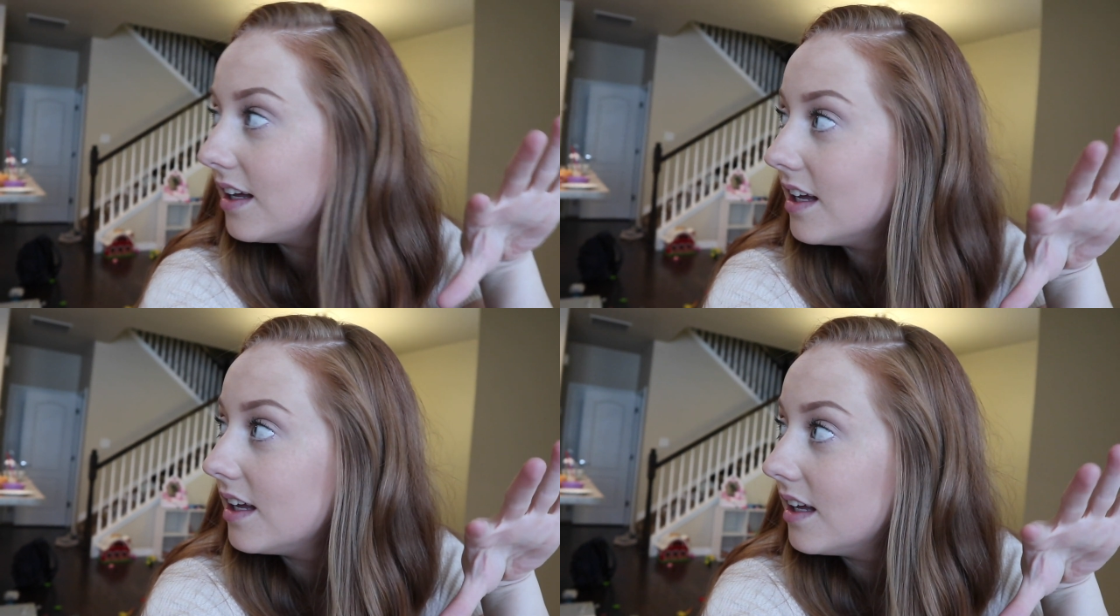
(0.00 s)

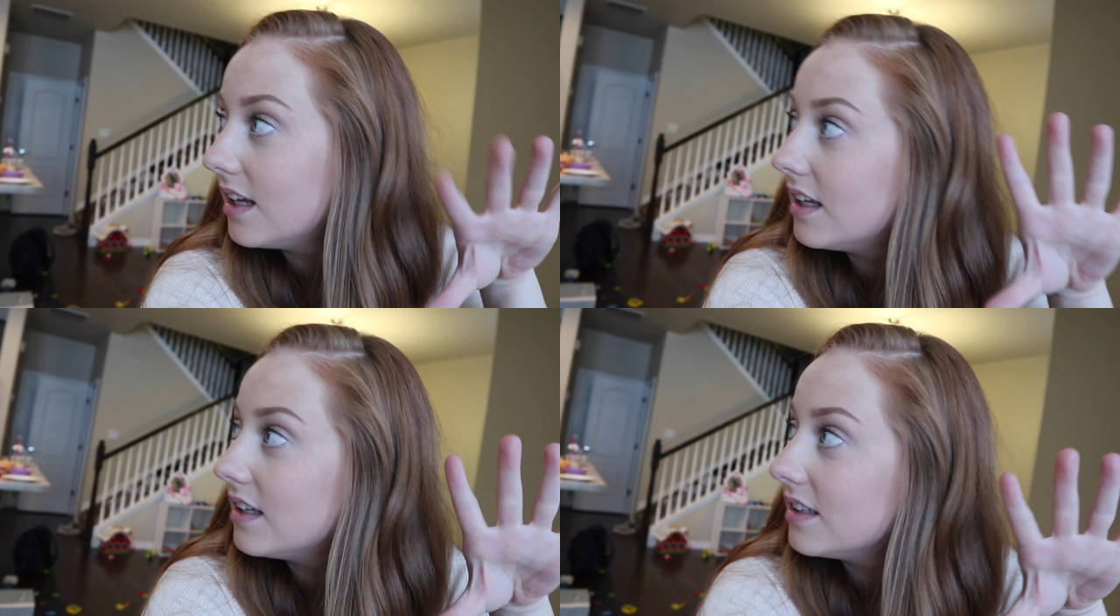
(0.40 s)
I'm like so
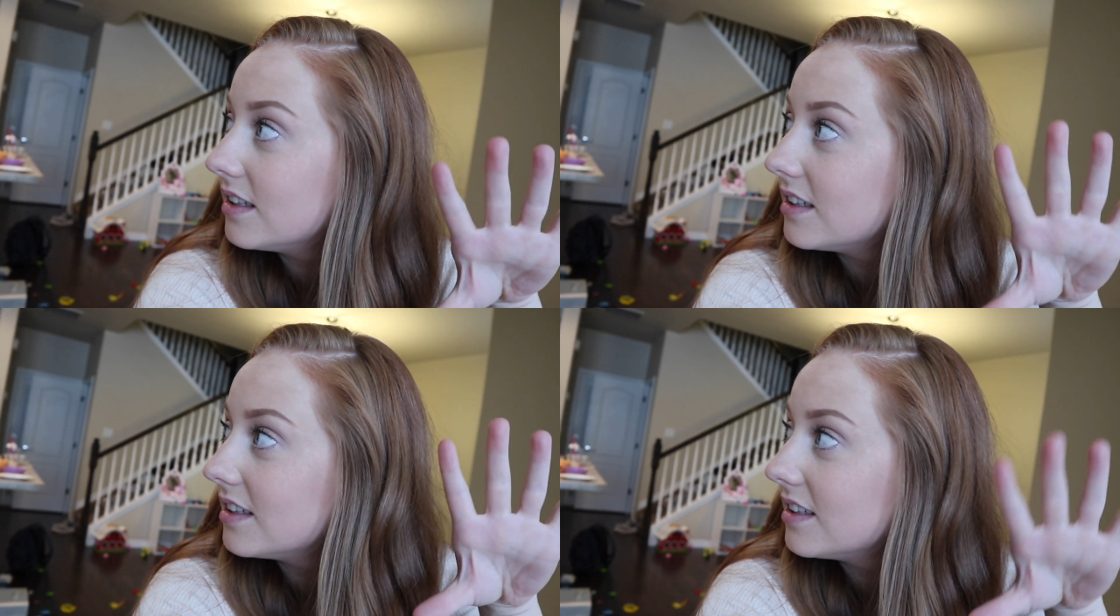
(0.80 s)

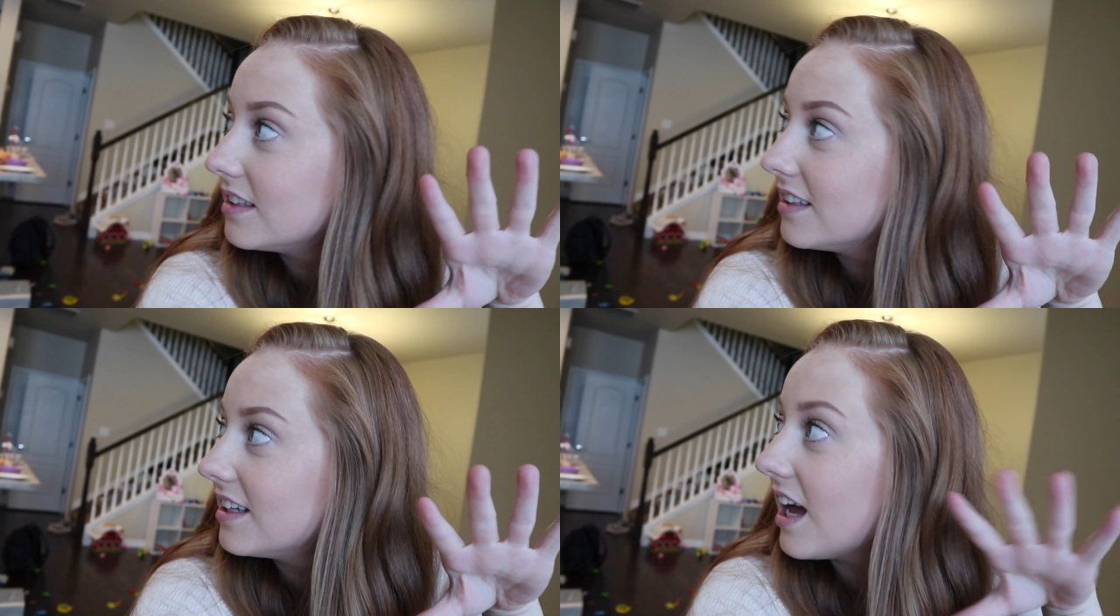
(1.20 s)
anxious, like I wanna
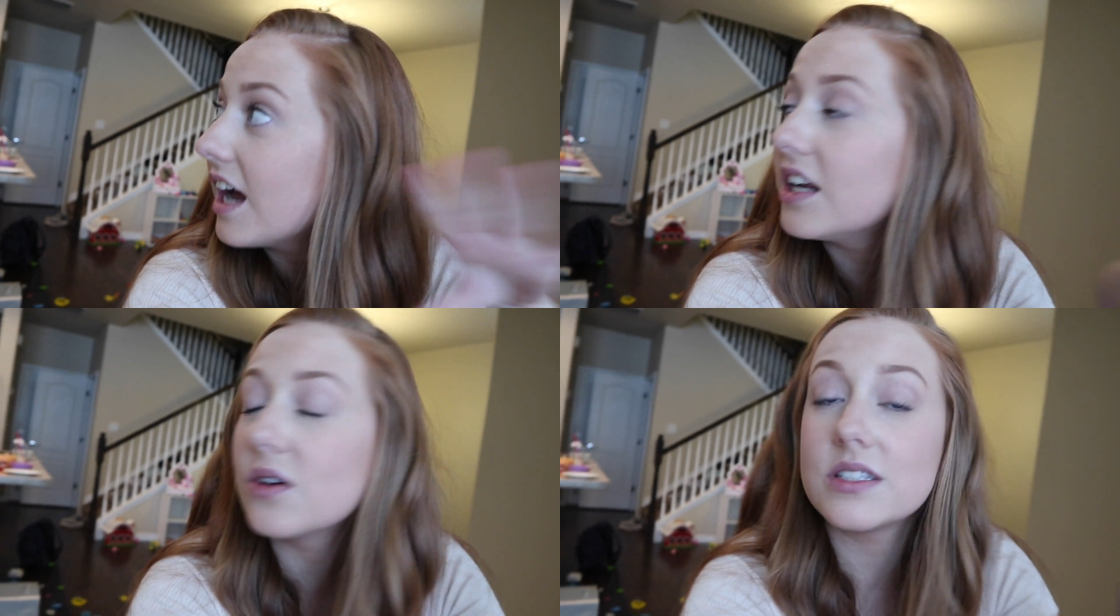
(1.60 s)
get going.
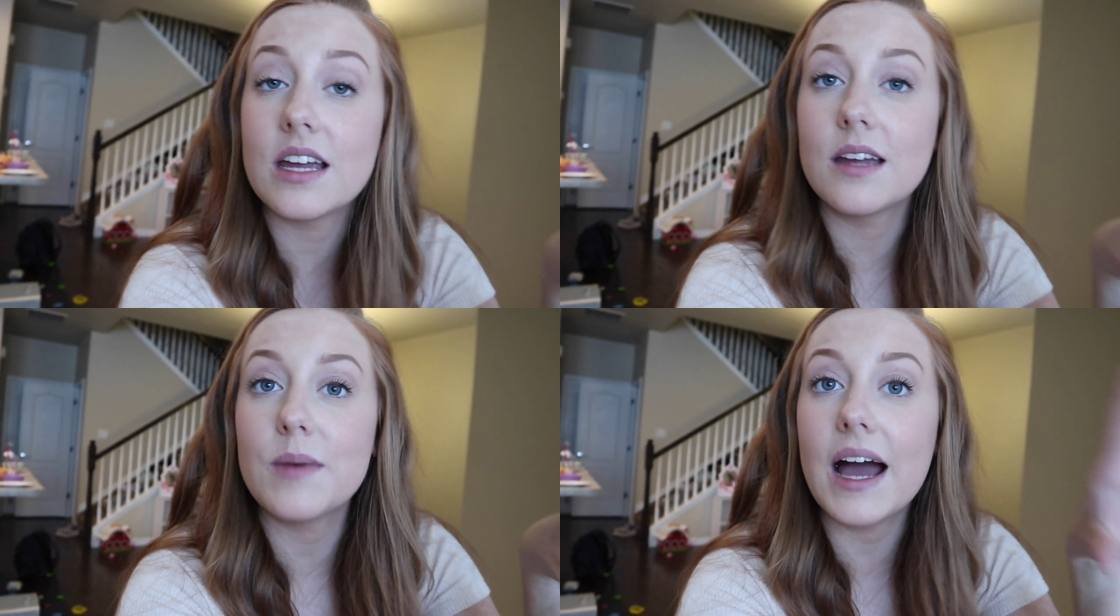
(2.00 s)
I know, same.